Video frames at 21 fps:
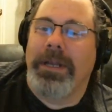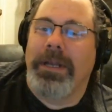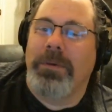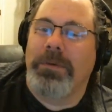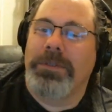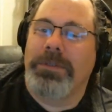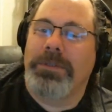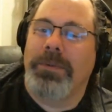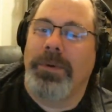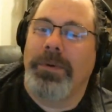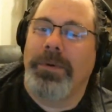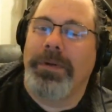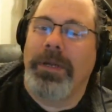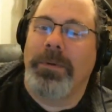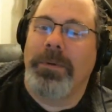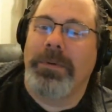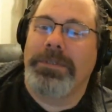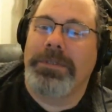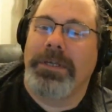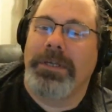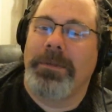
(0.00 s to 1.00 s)
I was worried I
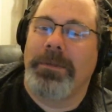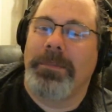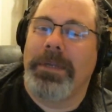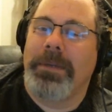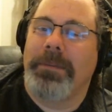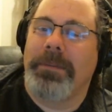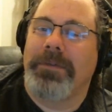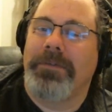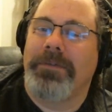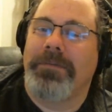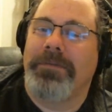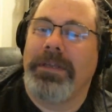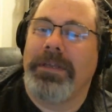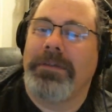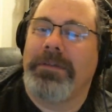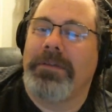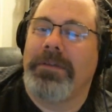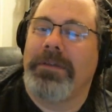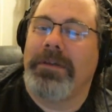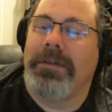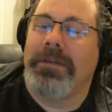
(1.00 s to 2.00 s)
wasn't going to be able to fade
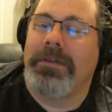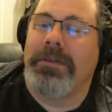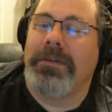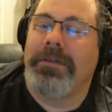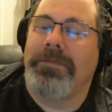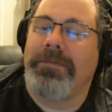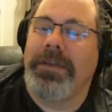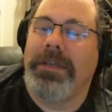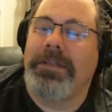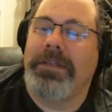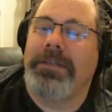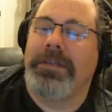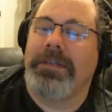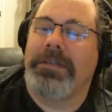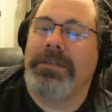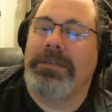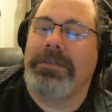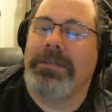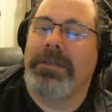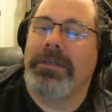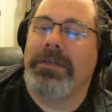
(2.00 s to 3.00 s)

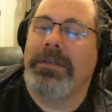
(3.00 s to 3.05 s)
this.